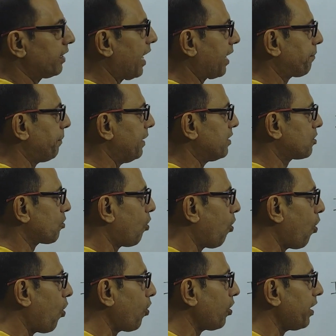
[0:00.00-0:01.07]
That means
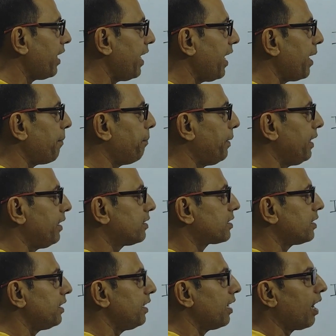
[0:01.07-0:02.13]
all A, B,
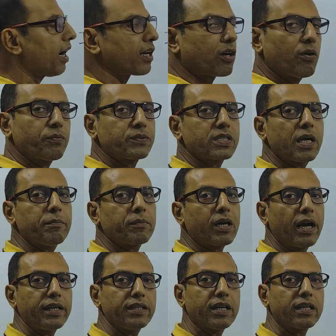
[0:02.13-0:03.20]
C are of same
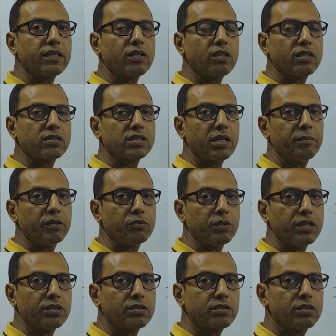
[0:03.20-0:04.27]
kind and same
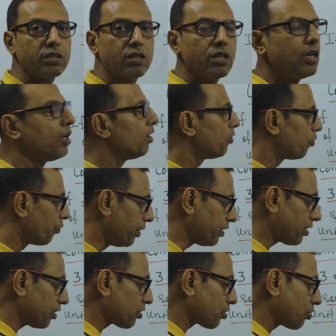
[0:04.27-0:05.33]
unit,
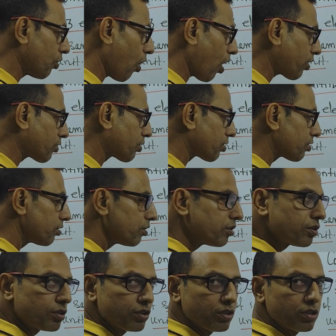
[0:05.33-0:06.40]
which is not
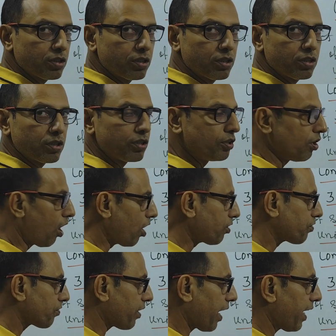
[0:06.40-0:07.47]

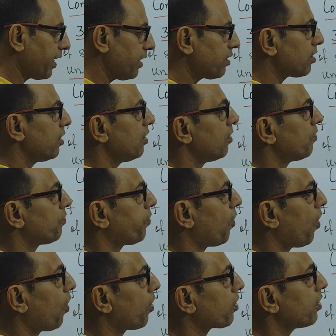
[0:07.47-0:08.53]
right
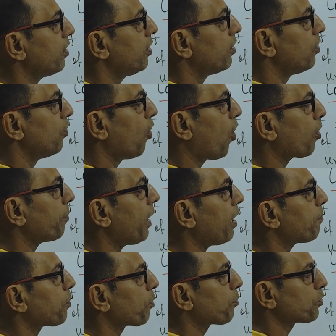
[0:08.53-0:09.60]
for
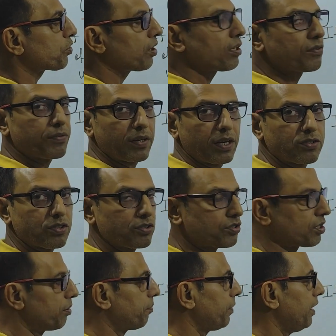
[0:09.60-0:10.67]
normal proportional
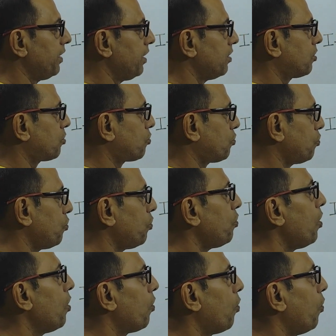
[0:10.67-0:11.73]
relationship. It is
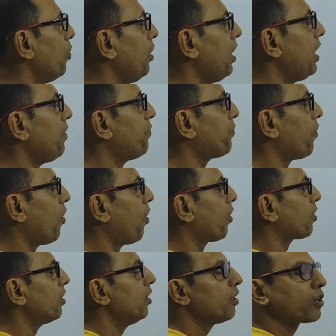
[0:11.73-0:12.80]
true only
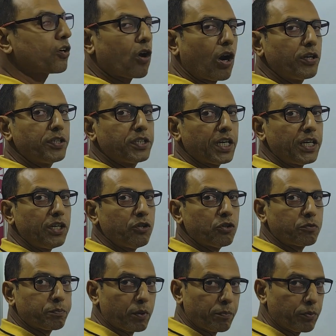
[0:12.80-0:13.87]
for
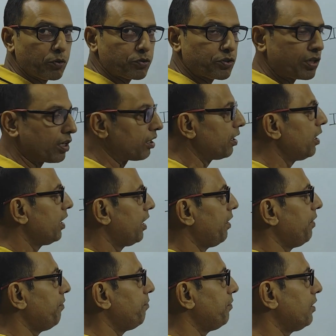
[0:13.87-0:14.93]
continued proportion.
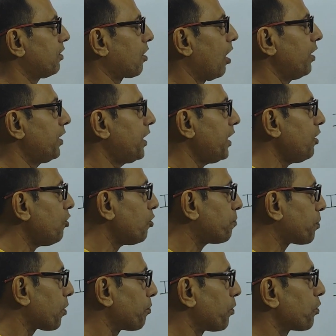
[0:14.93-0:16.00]
In
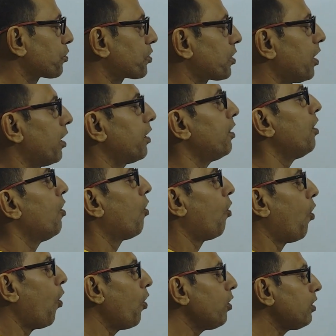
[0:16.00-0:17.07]
continued proportion,
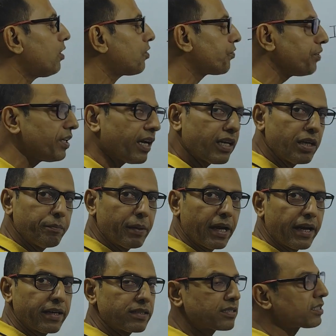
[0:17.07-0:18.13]
all three
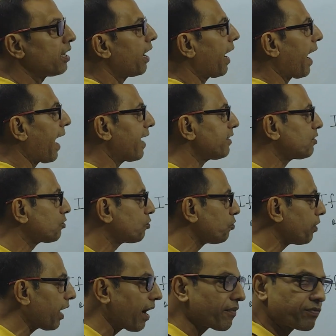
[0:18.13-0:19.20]
elements has
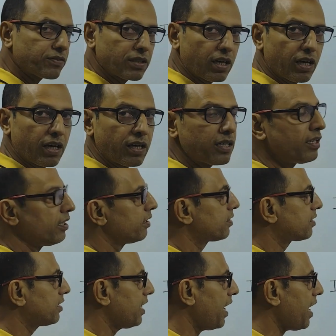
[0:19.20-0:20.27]
to have the
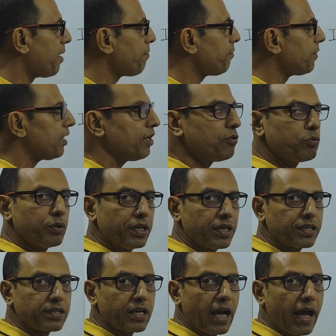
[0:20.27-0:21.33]
same
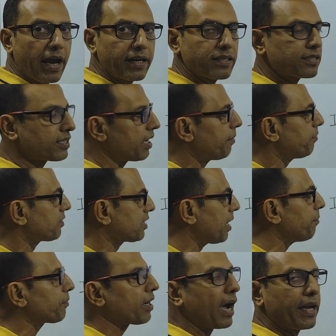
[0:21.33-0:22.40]
unit and
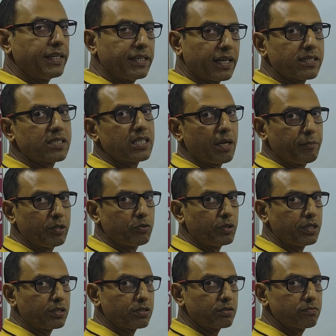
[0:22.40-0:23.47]
same kind and same
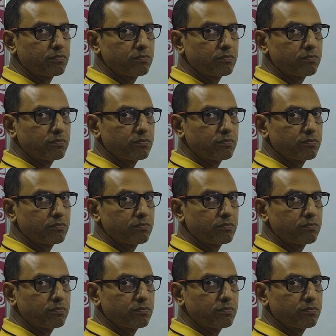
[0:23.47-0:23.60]
unit.